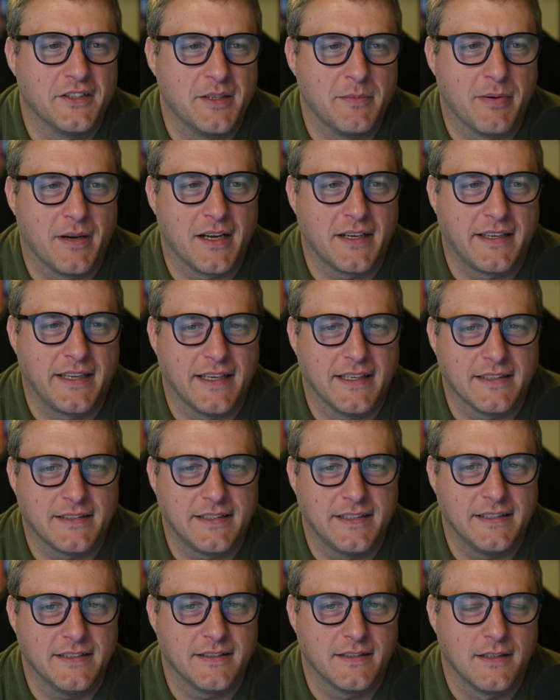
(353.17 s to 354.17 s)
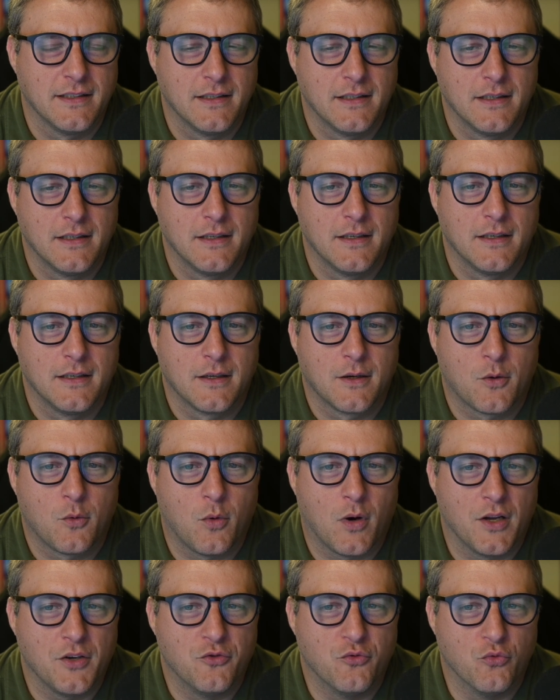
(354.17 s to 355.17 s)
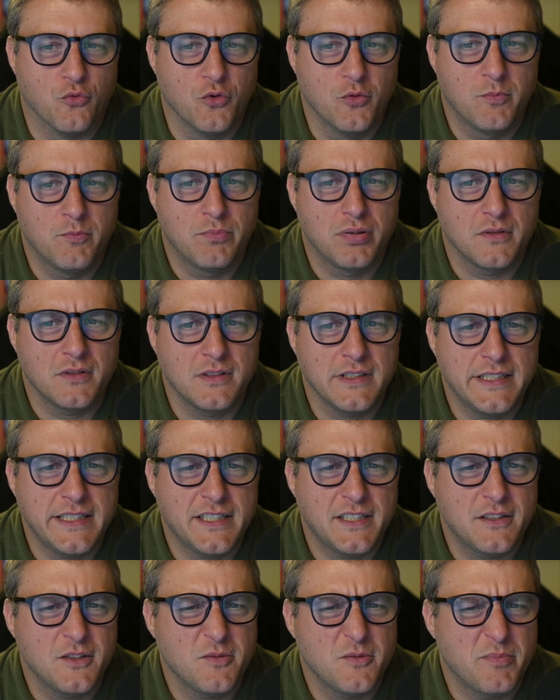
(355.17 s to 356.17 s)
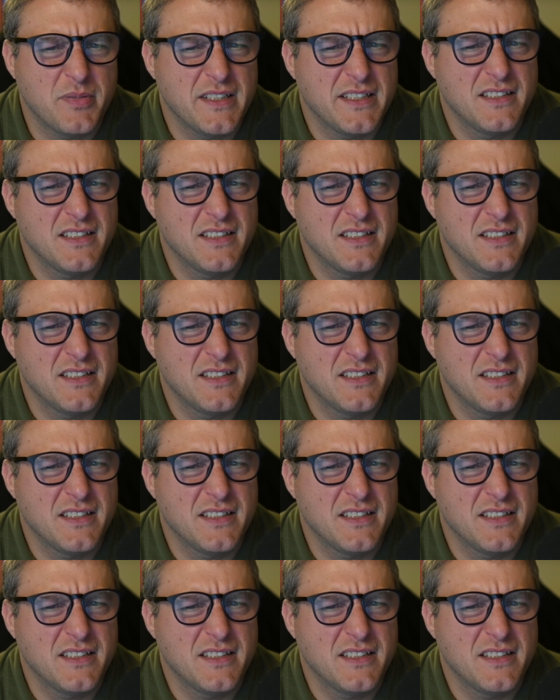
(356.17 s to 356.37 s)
podcast is quadruply stupid.